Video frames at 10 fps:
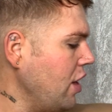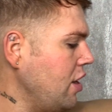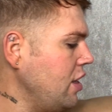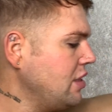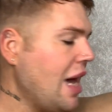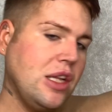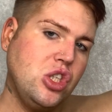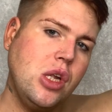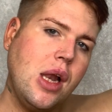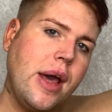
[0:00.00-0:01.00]
And it's
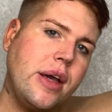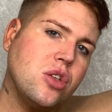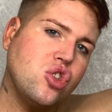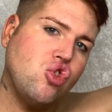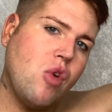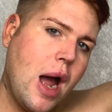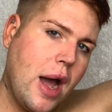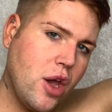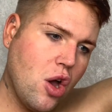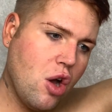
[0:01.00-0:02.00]
actually like
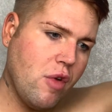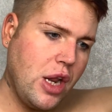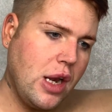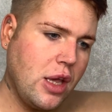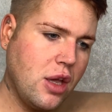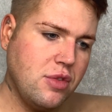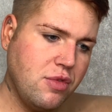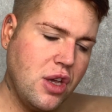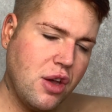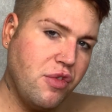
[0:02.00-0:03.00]
dry already. Like
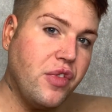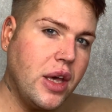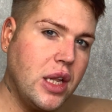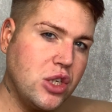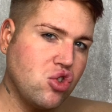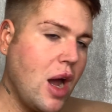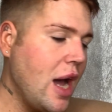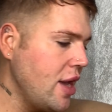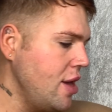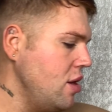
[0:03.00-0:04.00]
you can feel it
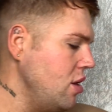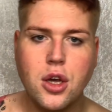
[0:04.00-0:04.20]
drying.